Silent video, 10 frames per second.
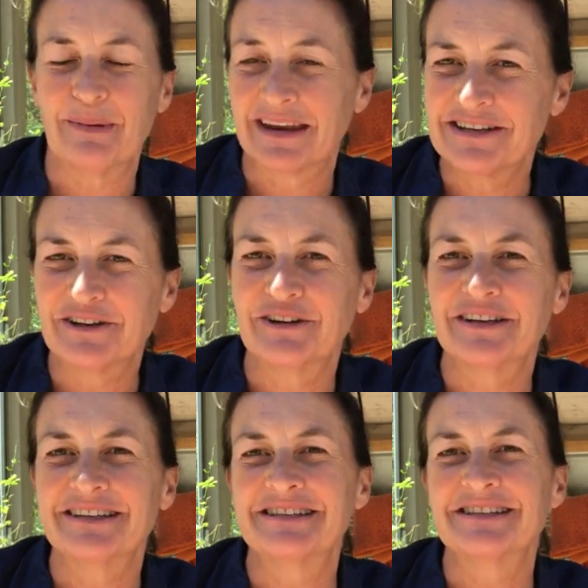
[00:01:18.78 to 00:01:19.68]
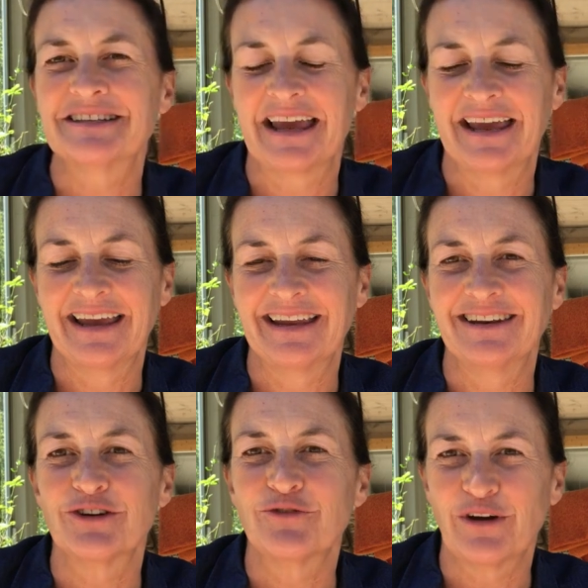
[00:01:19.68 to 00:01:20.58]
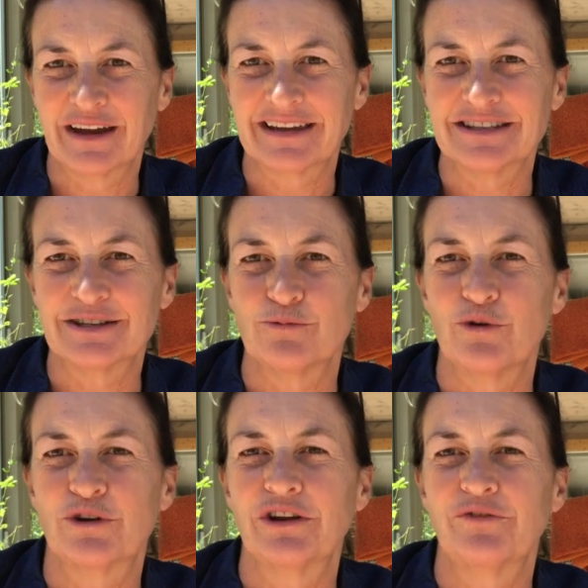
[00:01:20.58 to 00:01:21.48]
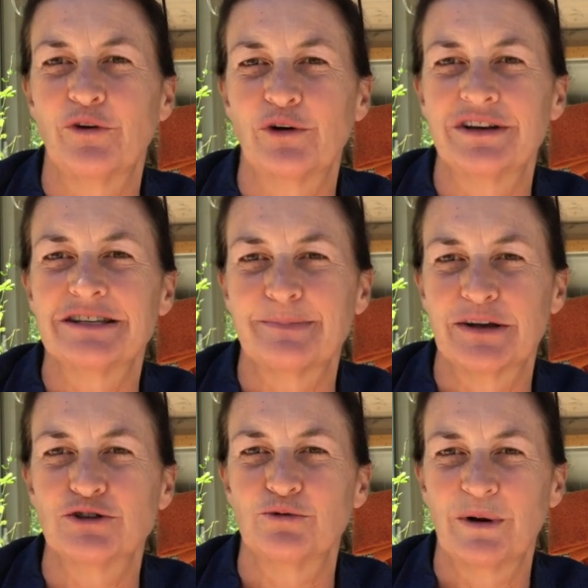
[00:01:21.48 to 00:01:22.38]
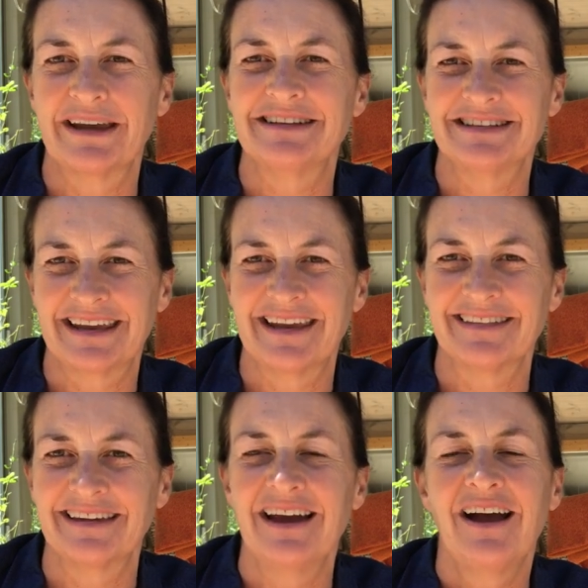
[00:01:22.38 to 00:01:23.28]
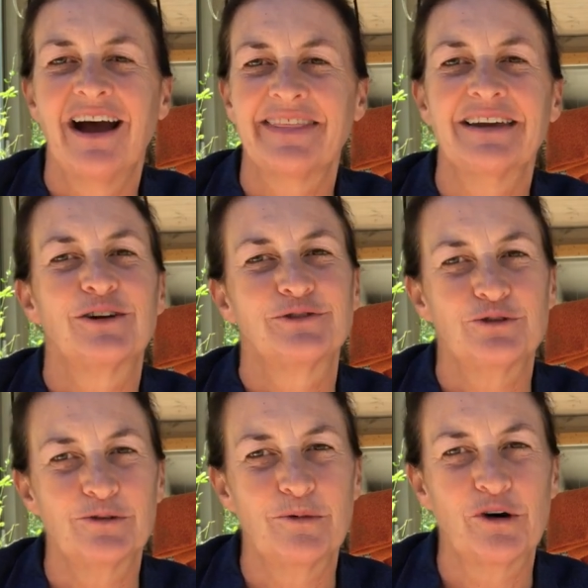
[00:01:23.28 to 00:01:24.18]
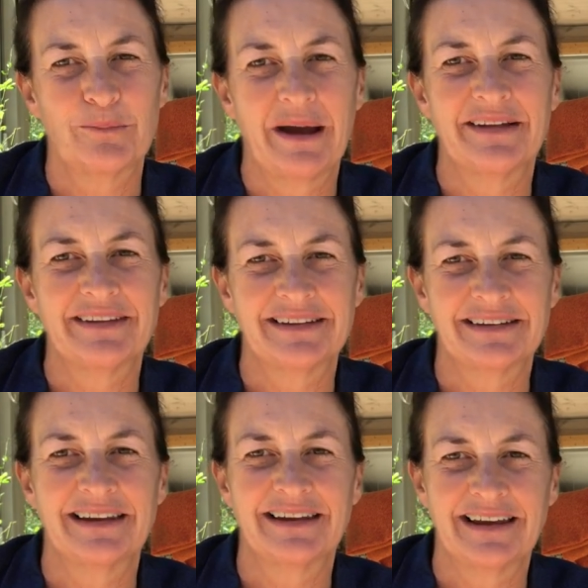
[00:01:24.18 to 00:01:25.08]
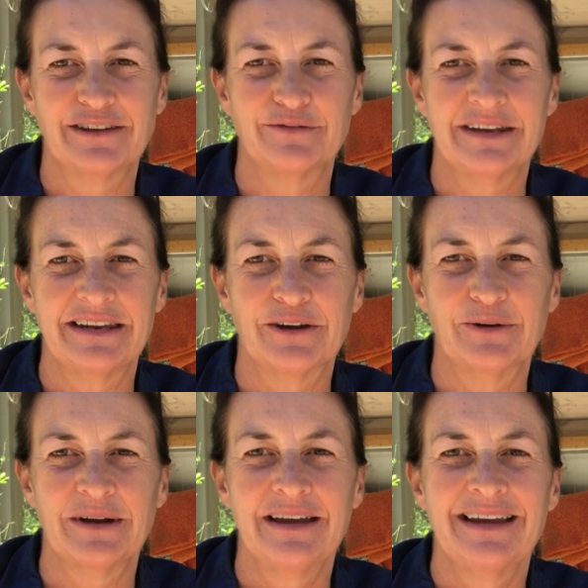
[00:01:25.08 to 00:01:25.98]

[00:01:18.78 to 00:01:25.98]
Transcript: bacterias and fungus that work in a very special way together. I think I'll talk more about that in another video.